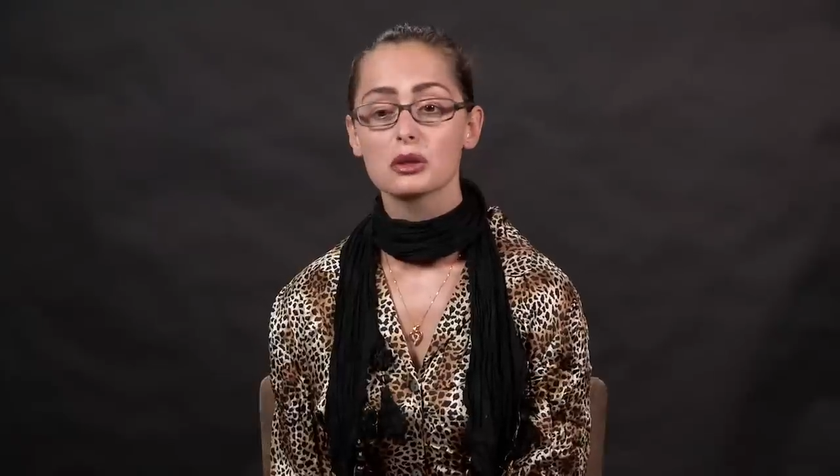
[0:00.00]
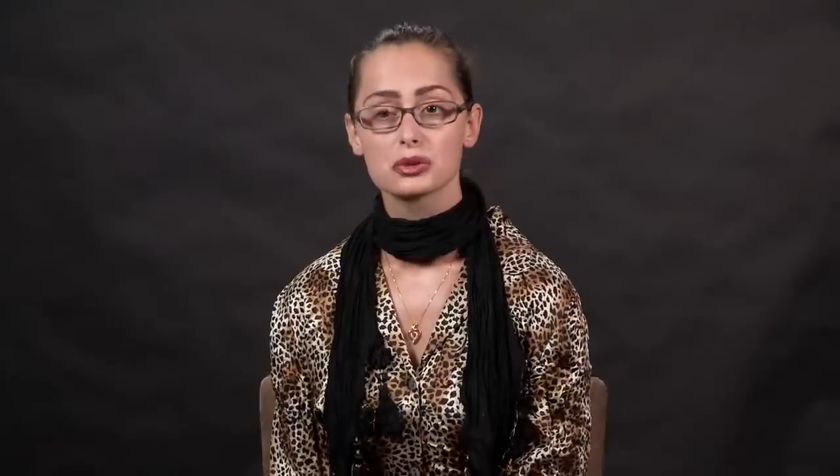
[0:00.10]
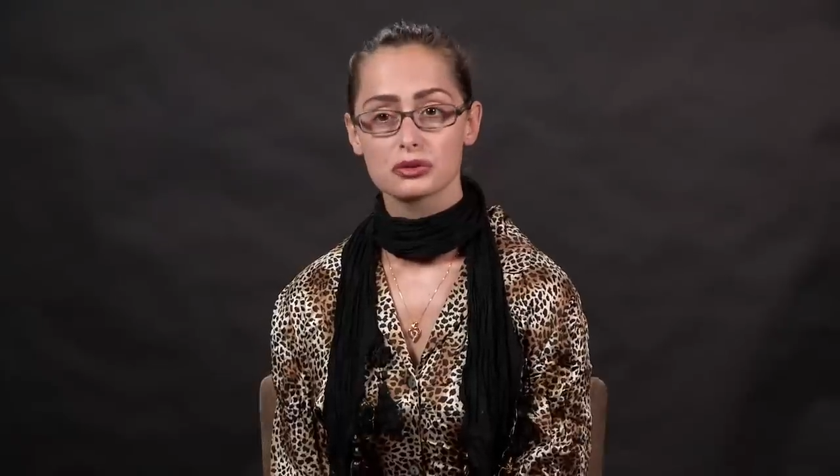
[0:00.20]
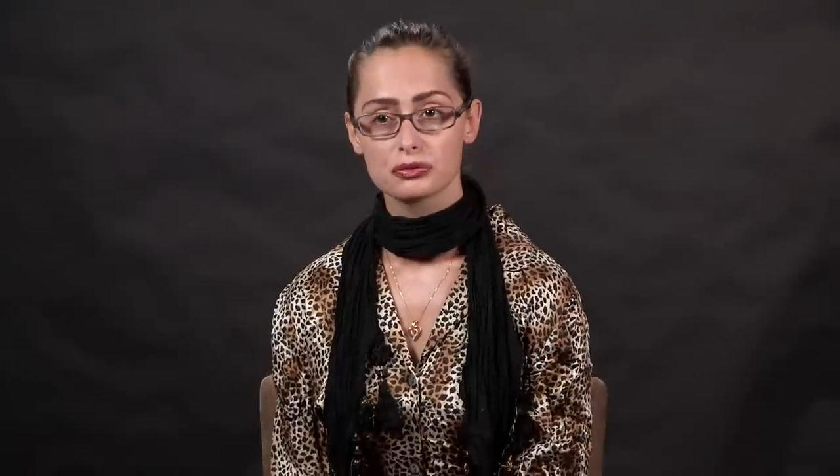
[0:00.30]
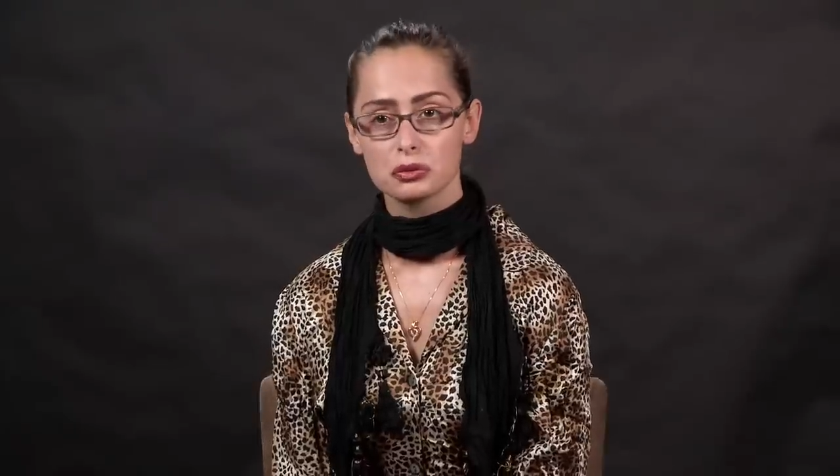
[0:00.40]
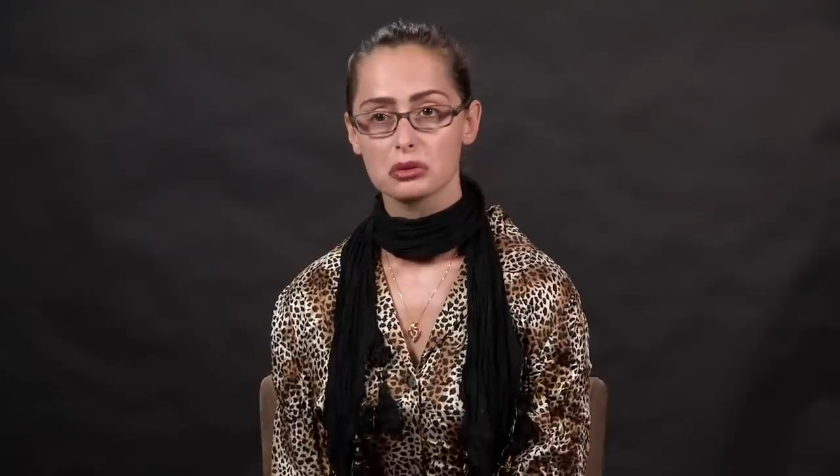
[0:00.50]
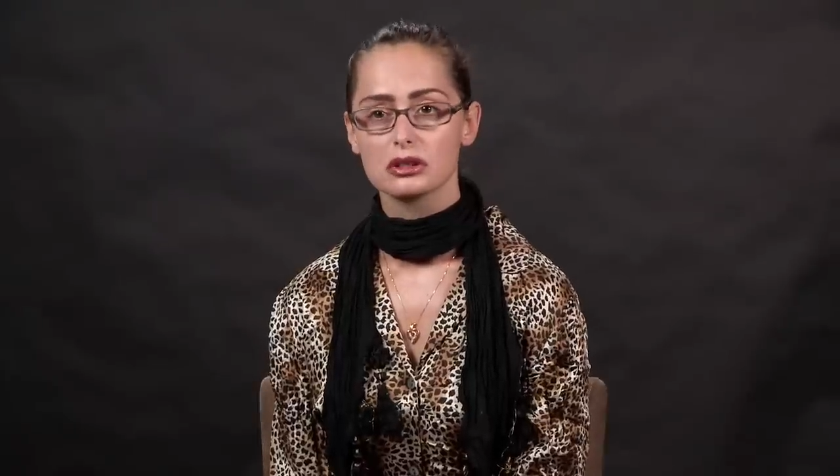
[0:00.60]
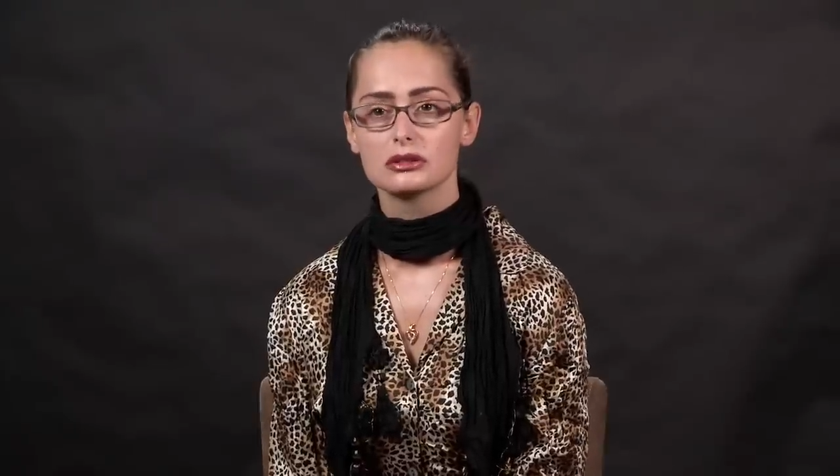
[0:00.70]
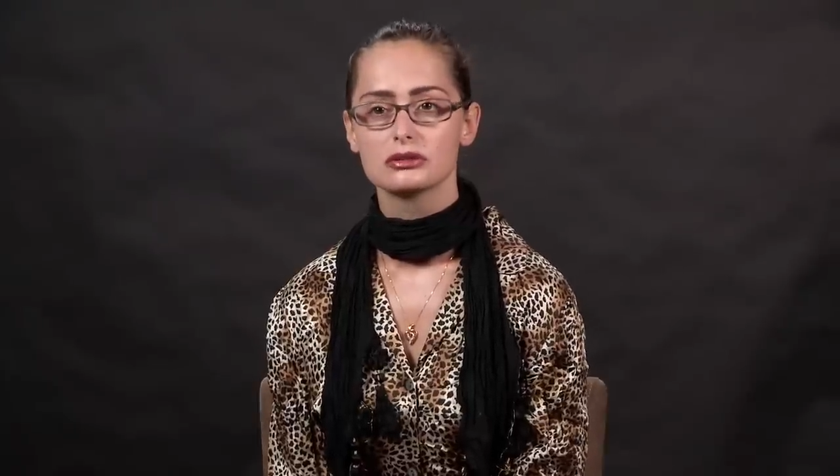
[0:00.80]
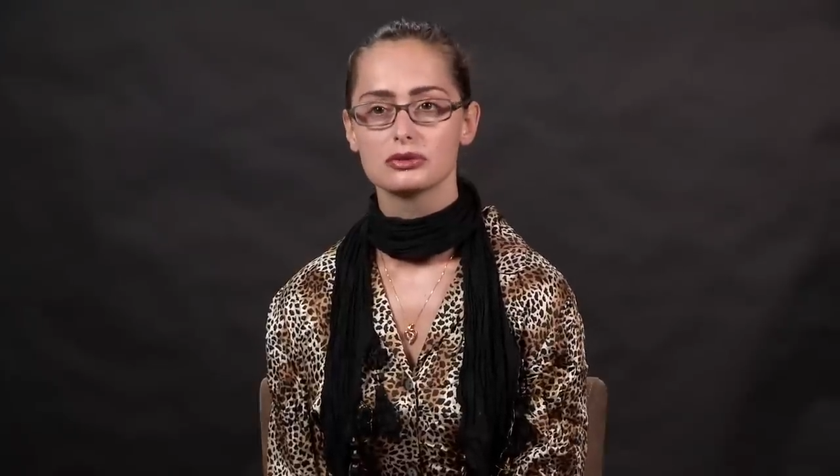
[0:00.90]
I was
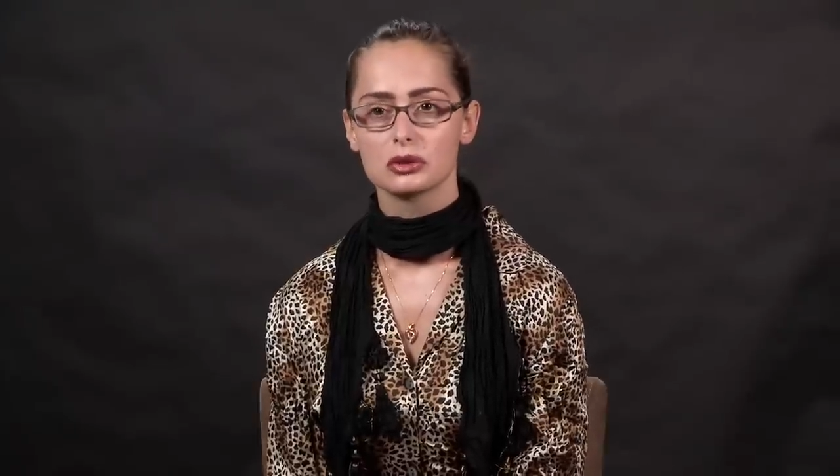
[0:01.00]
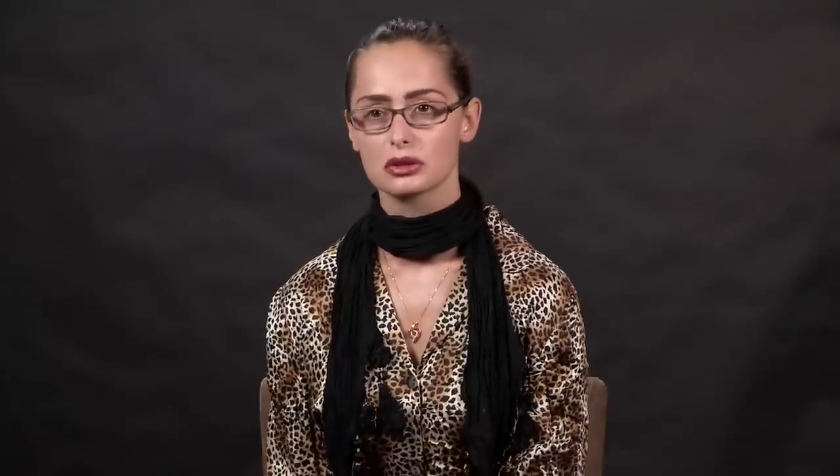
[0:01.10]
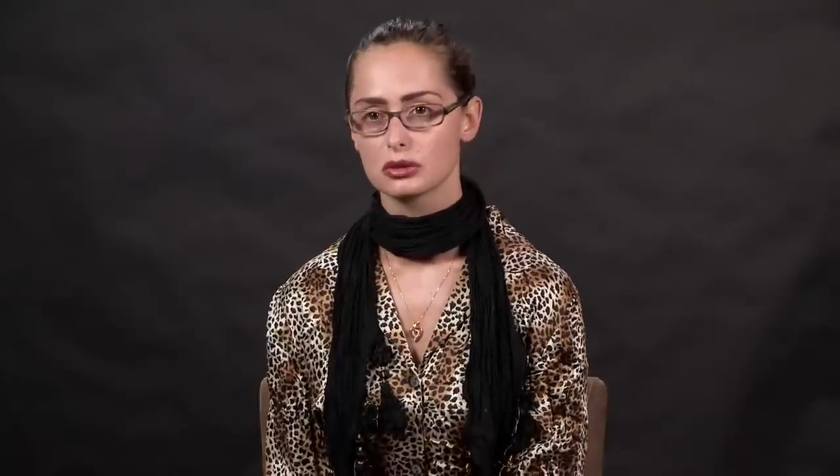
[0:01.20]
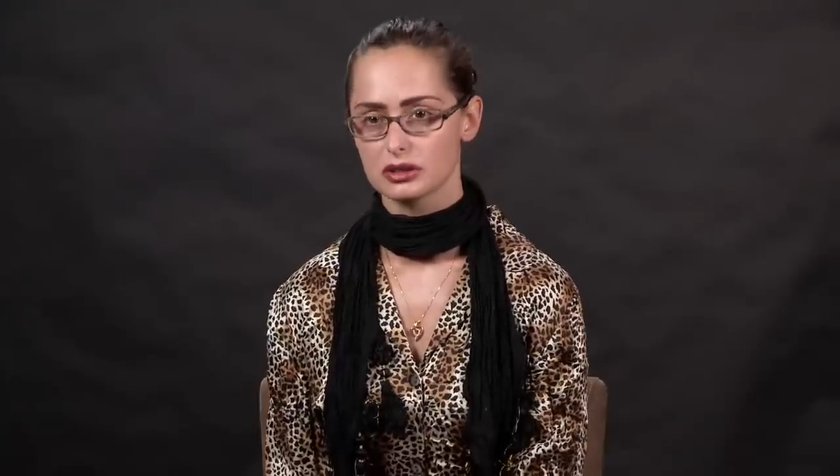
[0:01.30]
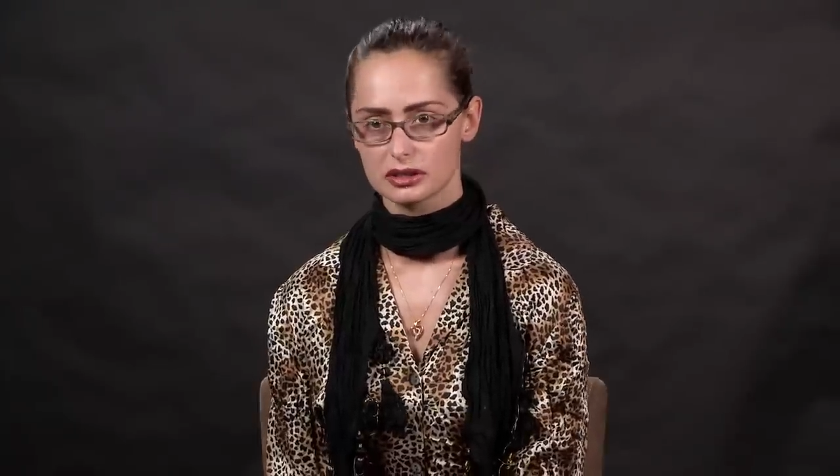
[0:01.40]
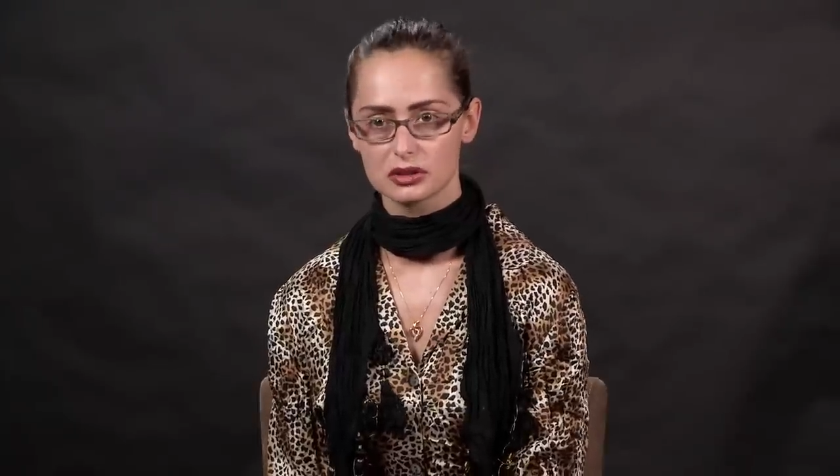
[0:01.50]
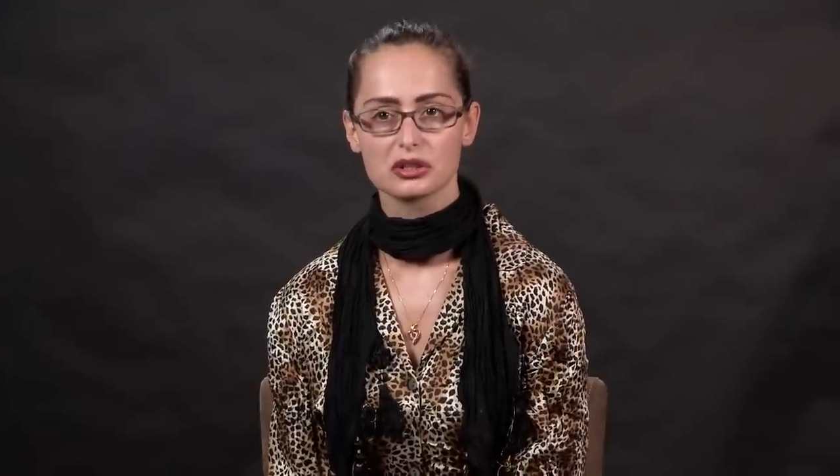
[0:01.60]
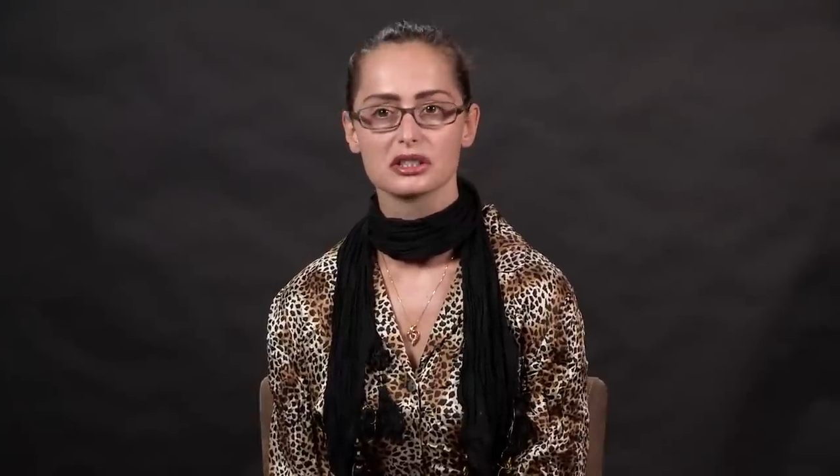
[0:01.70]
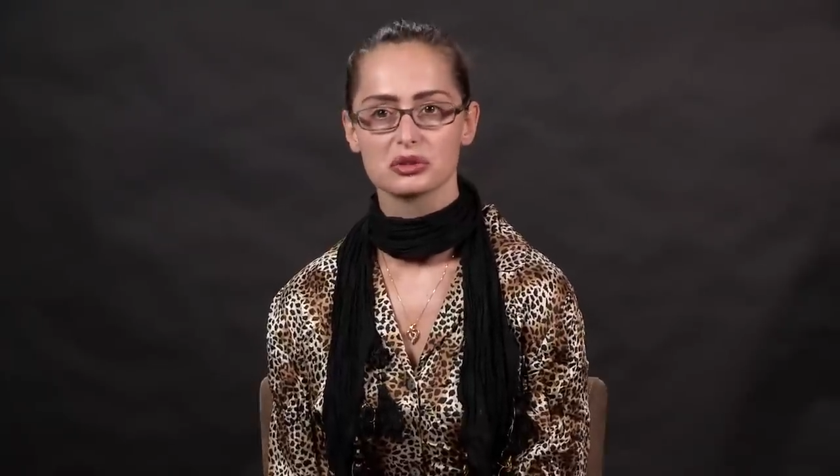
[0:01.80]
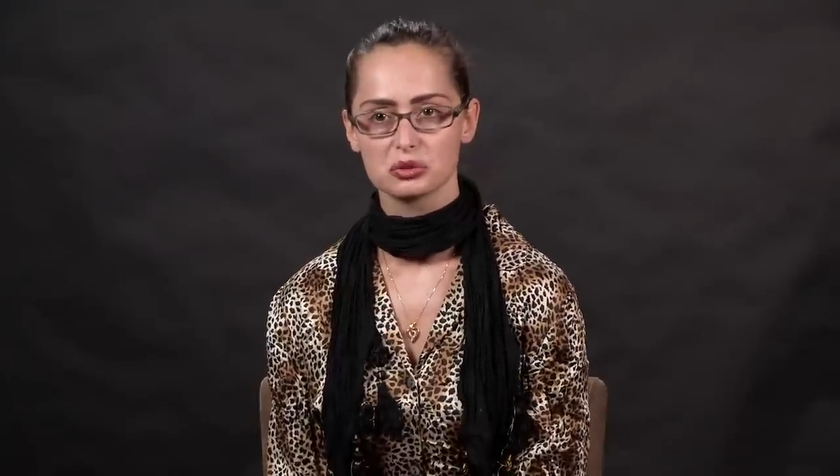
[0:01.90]
fool for
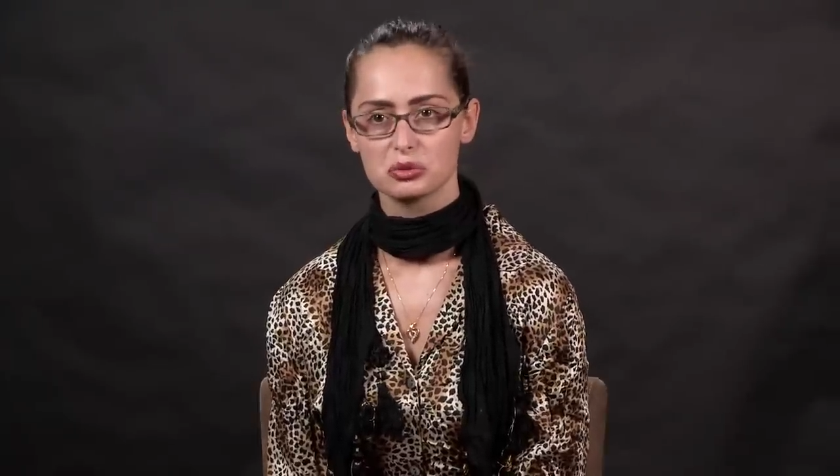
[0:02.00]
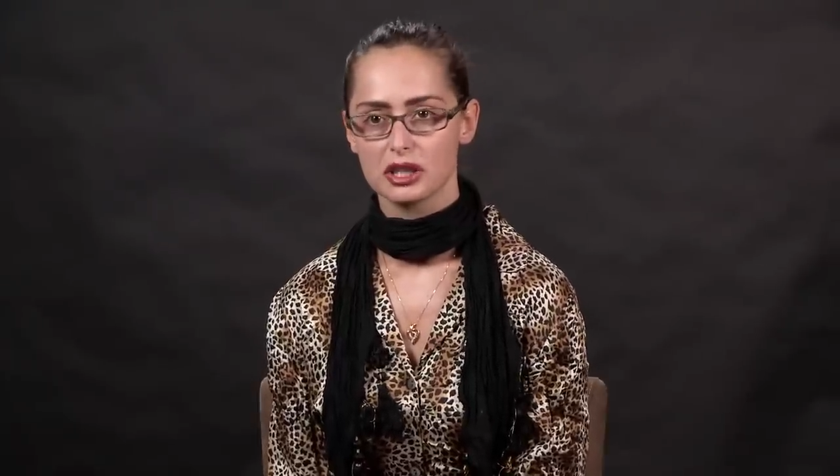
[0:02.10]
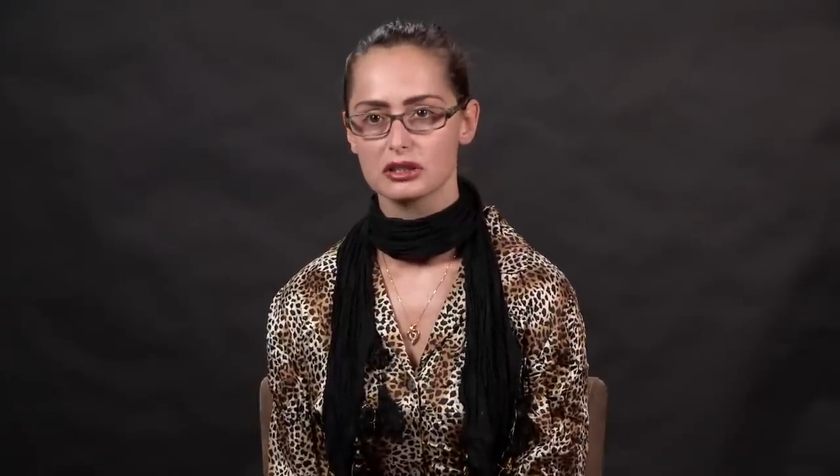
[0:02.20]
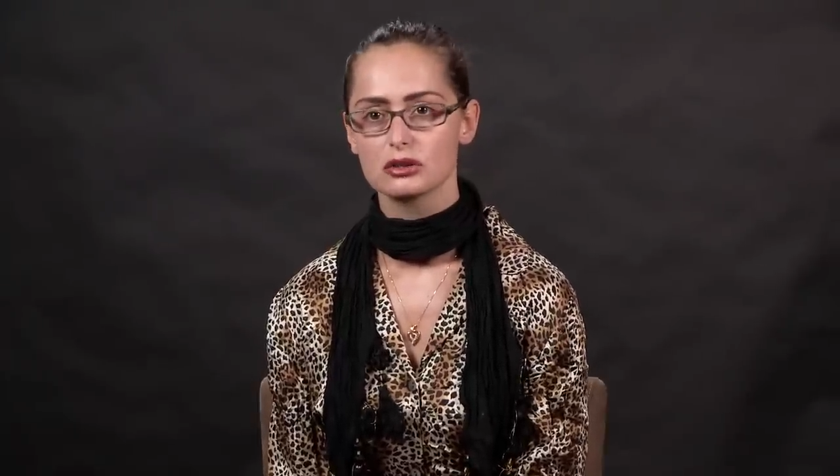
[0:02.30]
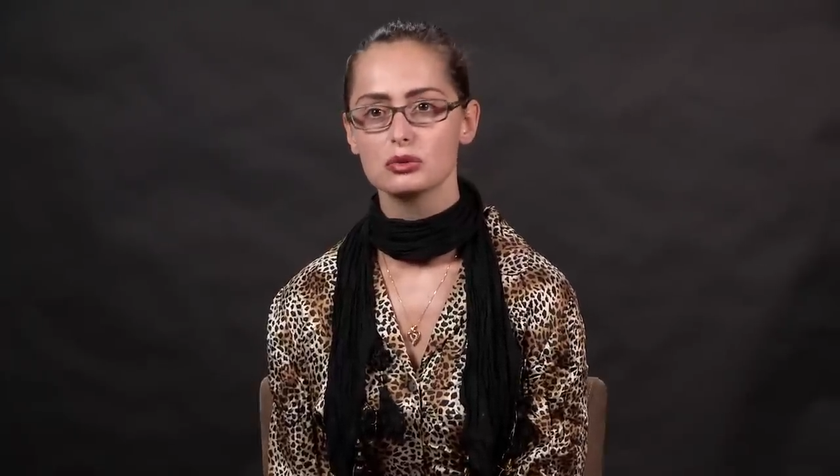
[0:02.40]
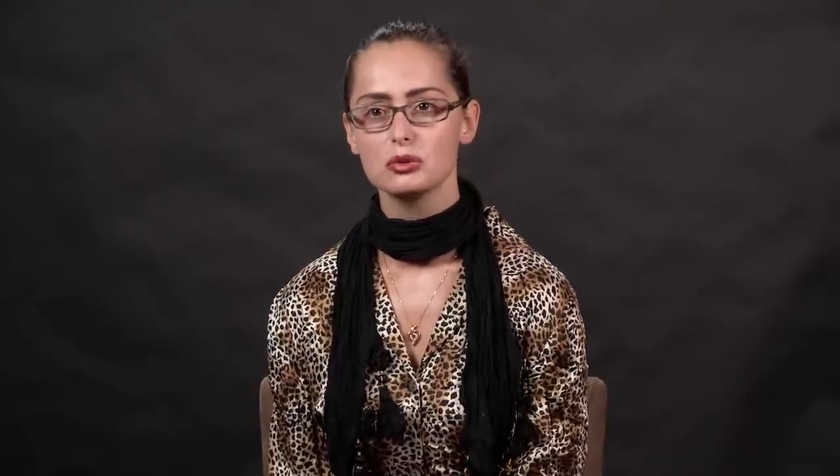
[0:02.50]
considering to wait two